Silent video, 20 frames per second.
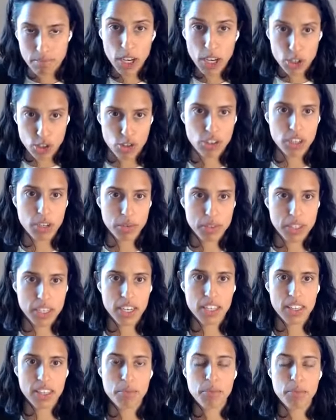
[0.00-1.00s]
make sure he was
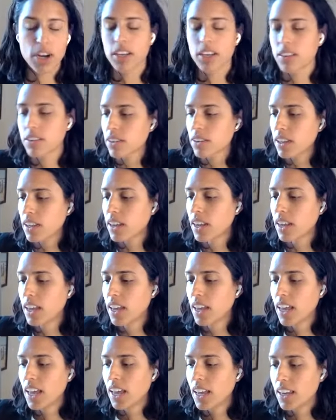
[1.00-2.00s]
eating them regularly
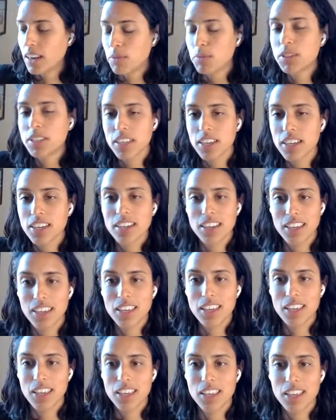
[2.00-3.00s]
and it was like
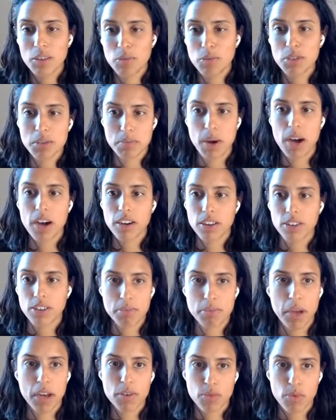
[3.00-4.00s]
it was a
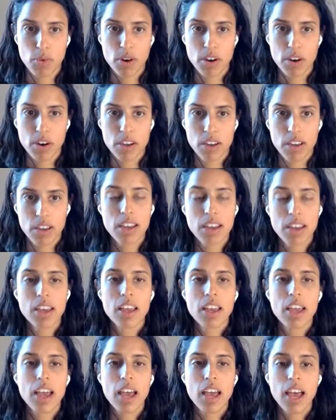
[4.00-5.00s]
bonkers amount of work
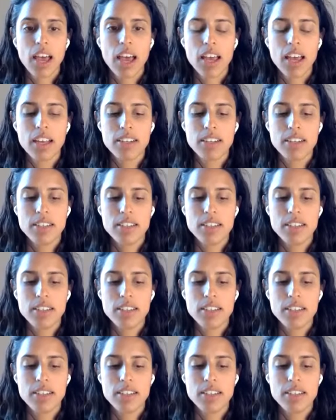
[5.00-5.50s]
yeah.